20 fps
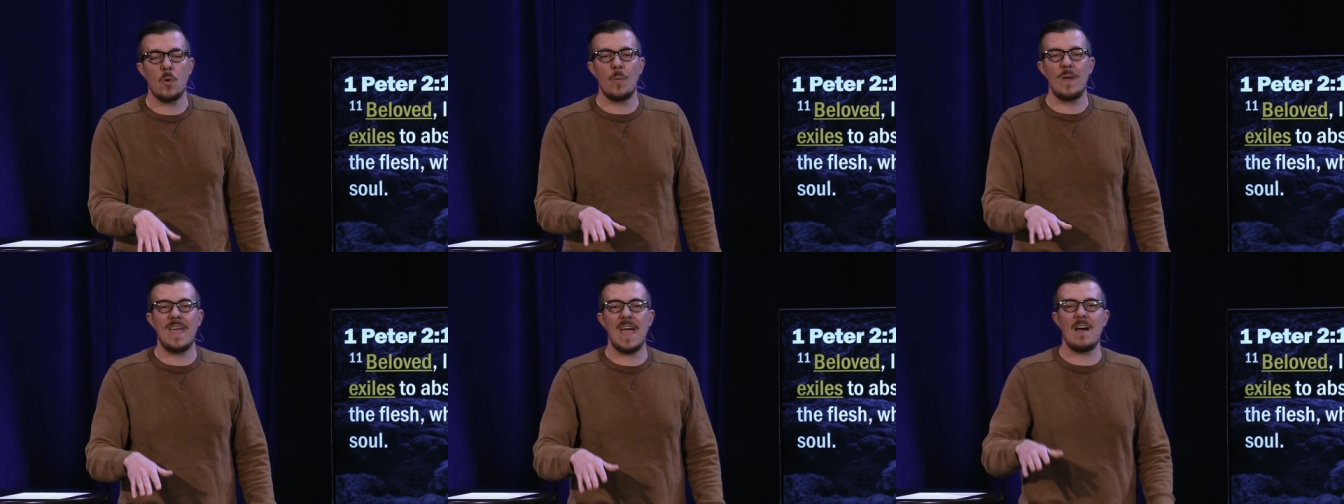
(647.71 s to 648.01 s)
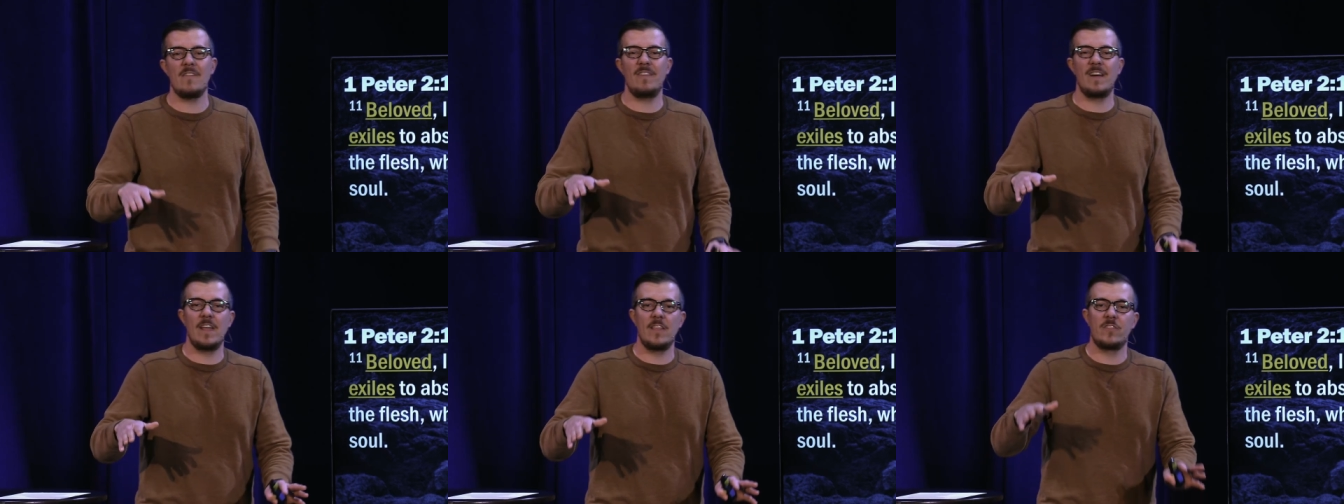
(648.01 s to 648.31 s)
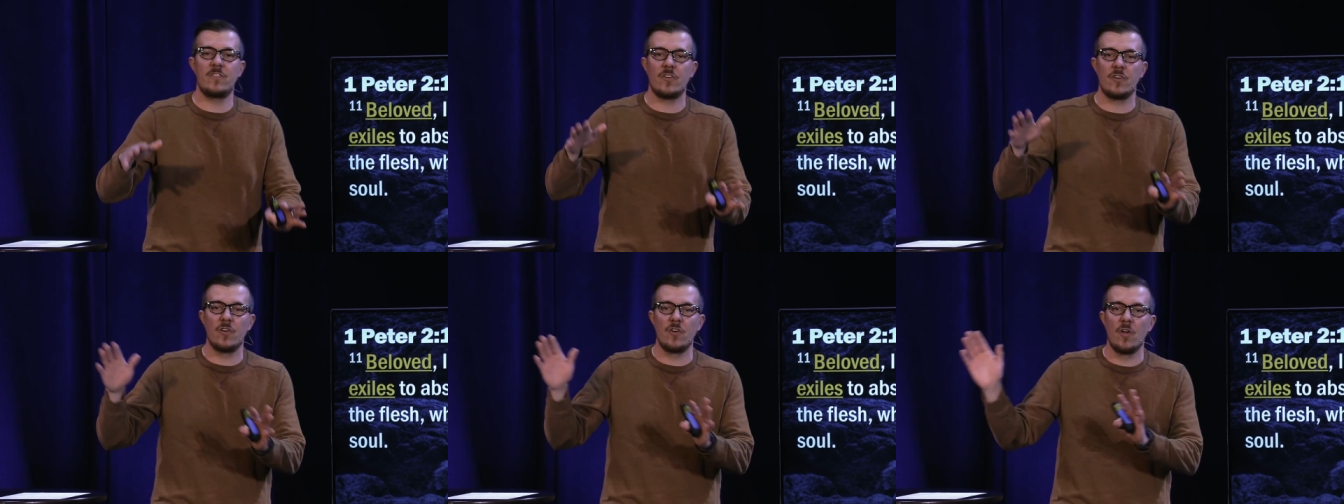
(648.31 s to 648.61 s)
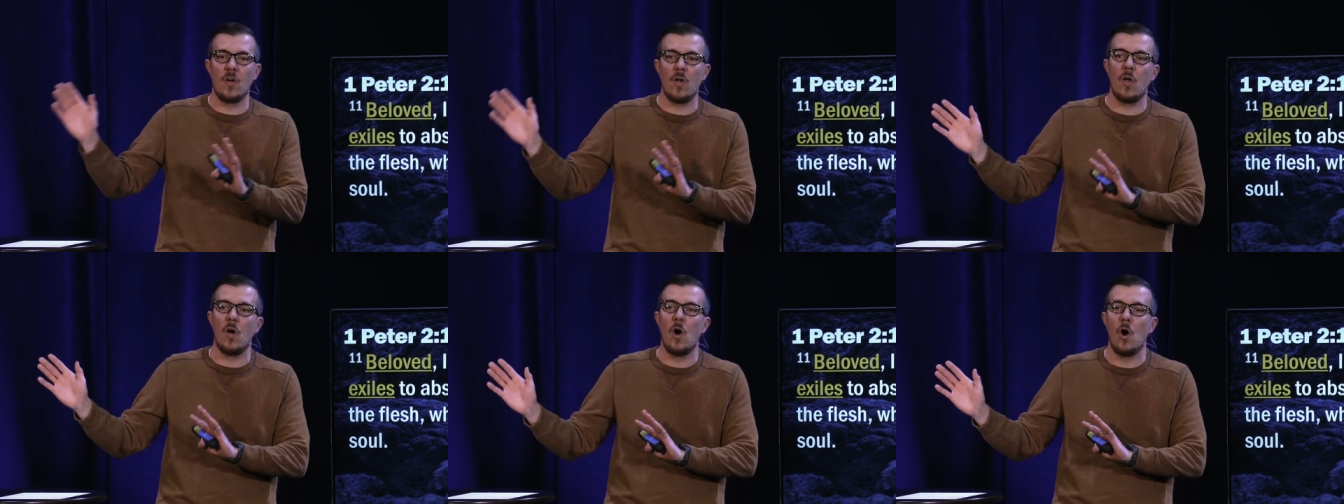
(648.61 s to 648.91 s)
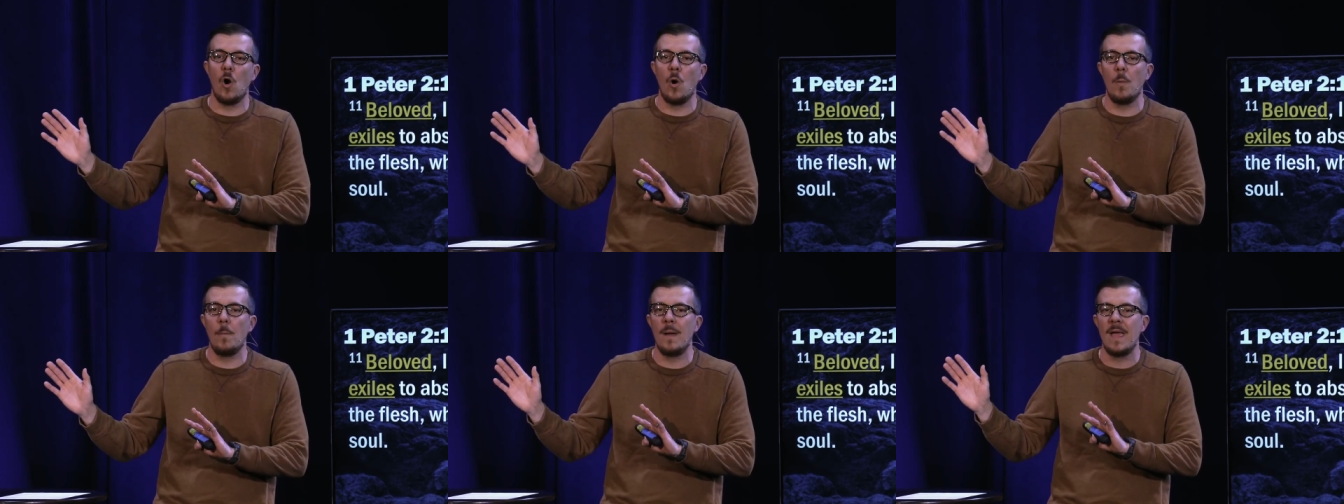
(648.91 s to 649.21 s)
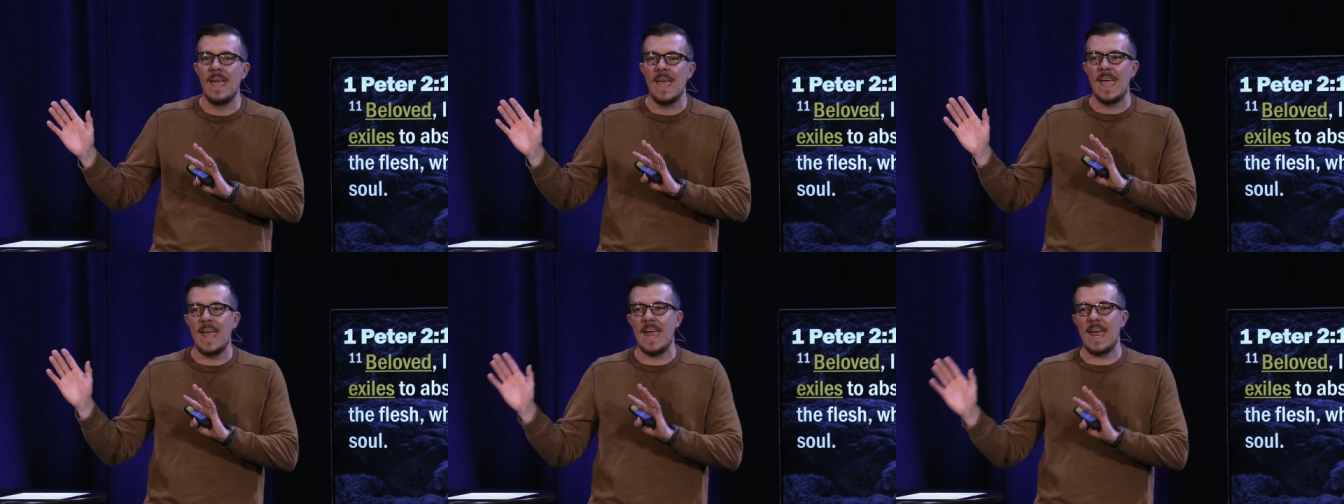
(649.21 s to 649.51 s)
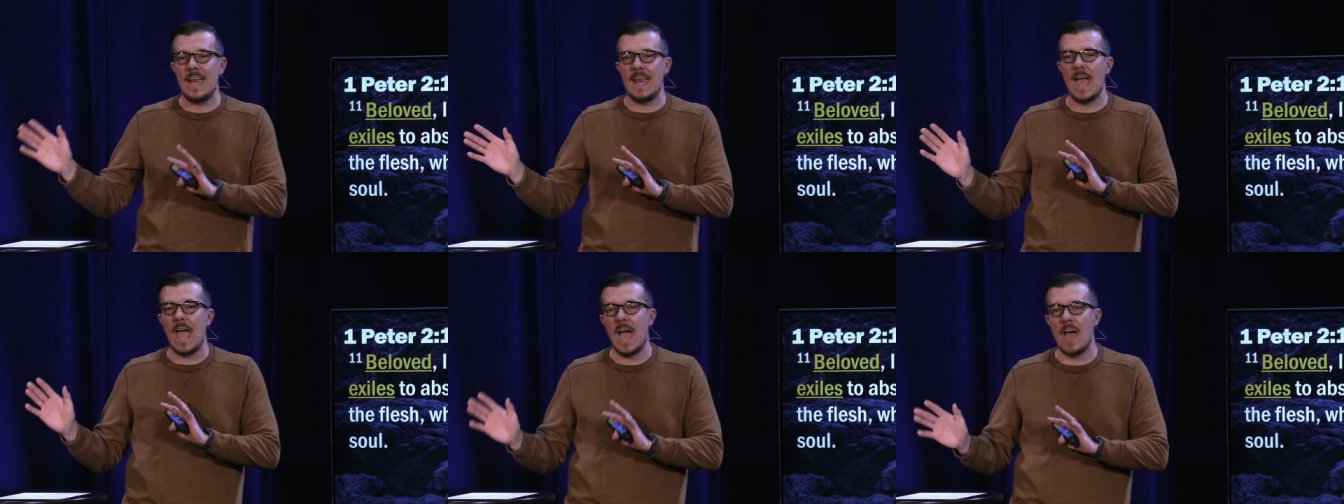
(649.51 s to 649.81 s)
We have an eternal home
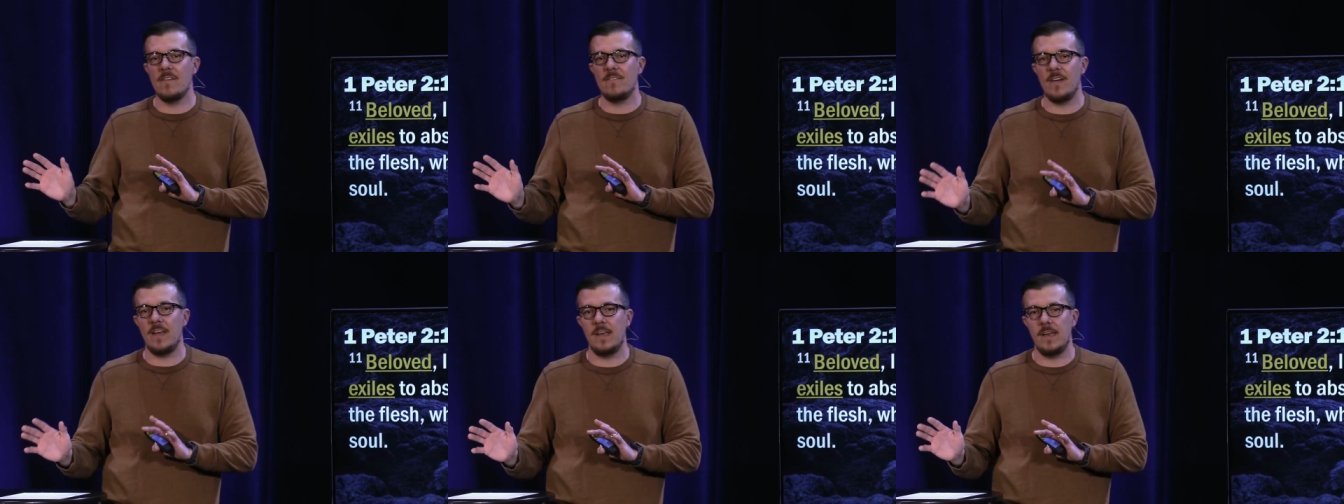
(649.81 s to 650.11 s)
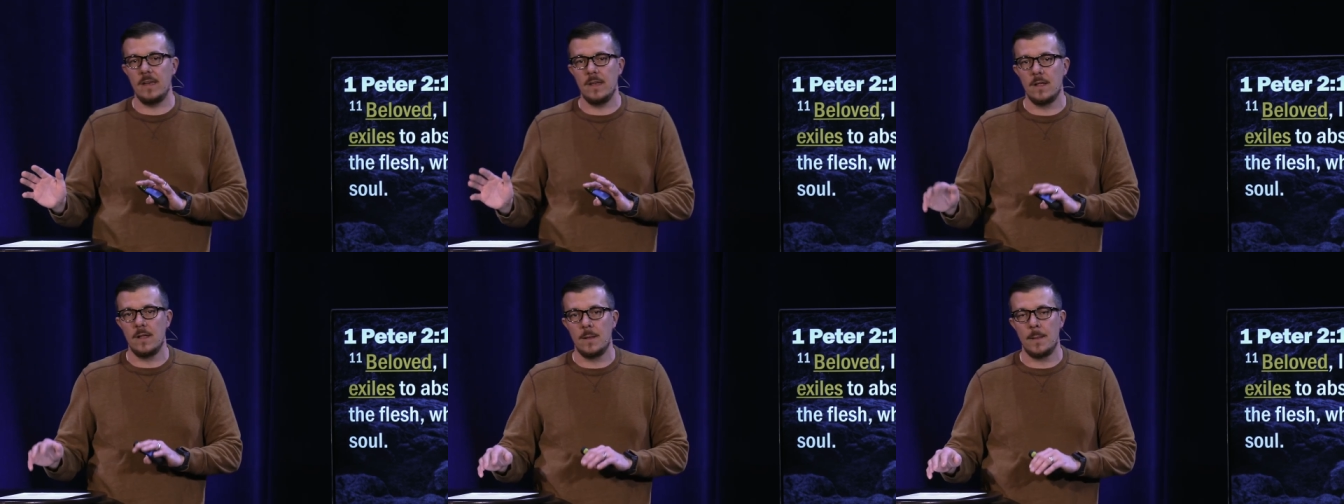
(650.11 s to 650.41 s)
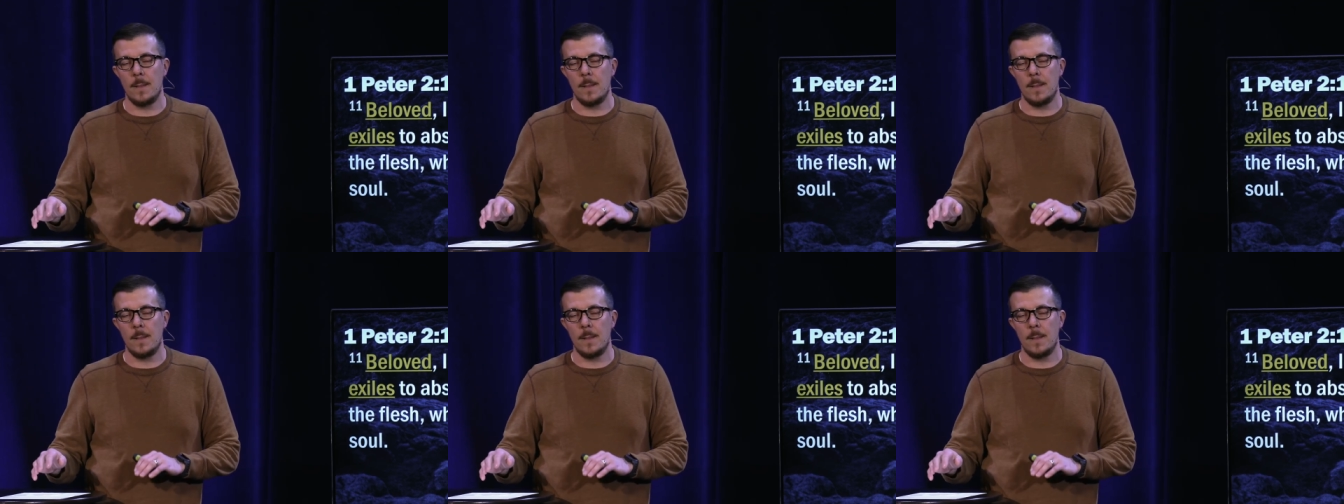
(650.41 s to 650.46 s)
in heaven.